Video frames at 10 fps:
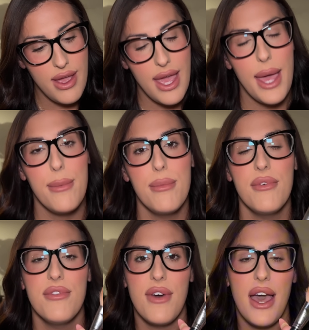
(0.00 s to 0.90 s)

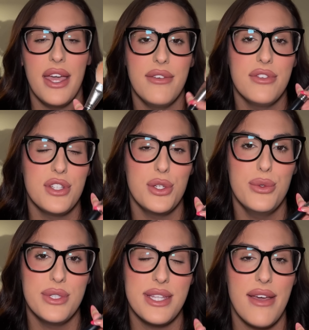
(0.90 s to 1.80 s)

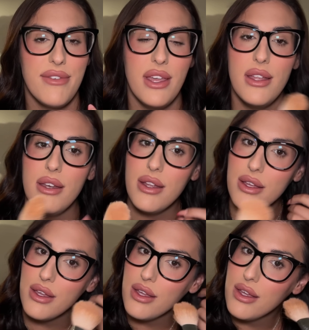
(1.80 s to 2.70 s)
M527.
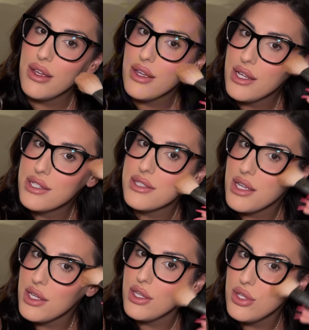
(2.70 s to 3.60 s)
It's a
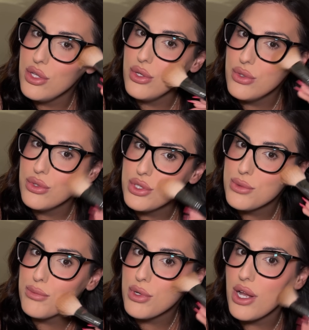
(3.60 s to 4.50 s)
huge
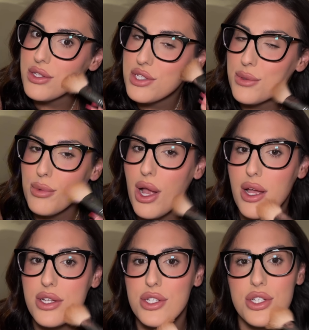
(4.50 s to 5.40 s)
bronzer
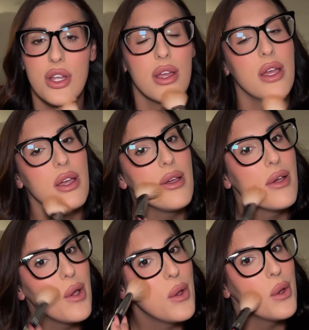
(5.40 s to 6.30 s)
brush,
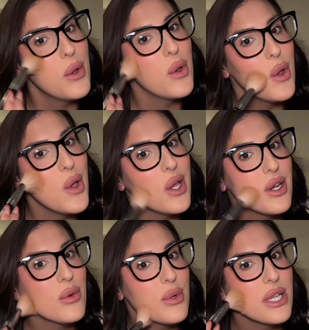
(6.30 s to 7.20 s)
and
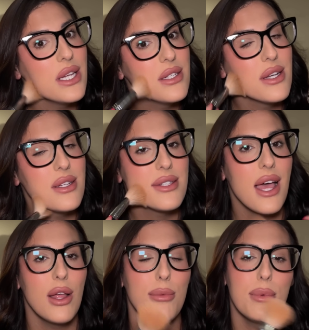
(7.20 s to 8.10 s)
it really does
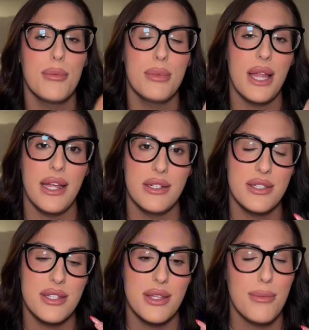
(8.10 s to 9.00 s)
help blend
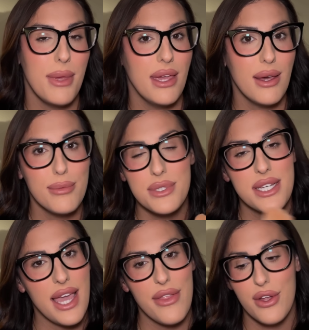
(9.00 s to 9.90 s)
the makeup
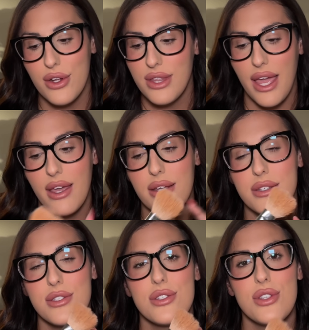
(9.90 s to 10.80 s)
together like
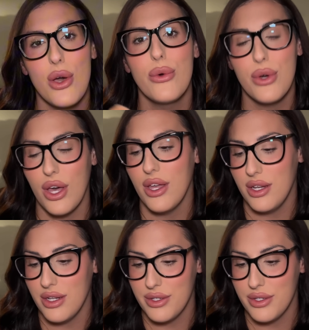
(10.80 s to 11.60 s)
so good.